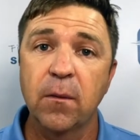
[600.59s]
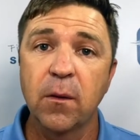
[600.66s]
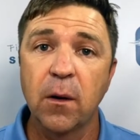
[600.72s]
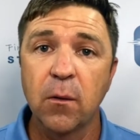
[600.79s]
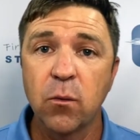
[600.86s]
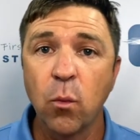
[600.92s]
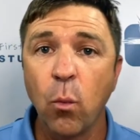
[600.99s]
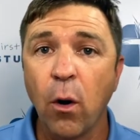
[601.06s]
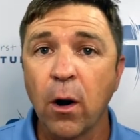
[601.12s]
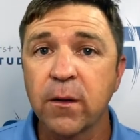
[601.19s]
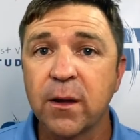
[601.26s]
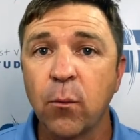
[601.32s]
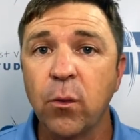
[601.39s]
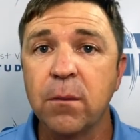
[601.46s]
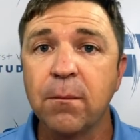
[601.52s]
The
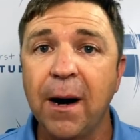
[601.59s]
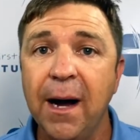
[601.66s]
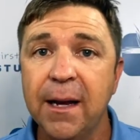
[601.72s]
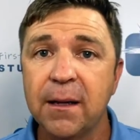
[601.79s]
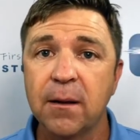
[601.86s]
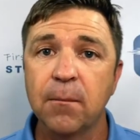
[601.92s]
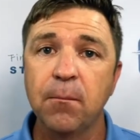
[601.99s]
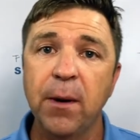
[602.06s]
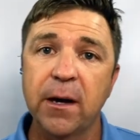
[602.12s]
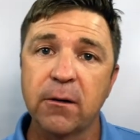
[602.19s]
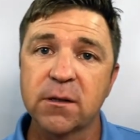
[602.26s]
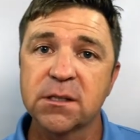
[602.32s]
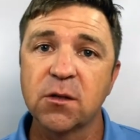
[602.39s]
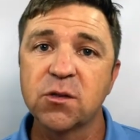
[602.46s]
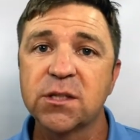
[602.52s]
word that we might better
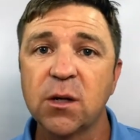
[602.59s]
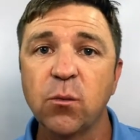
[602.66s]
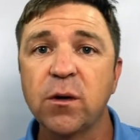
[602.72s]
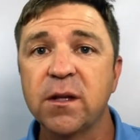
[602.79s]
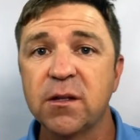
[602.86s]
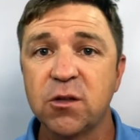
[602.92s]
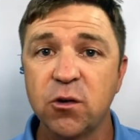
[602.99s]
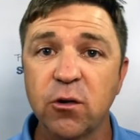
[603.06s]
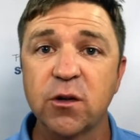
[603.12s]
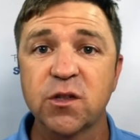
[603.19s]
associate with is you're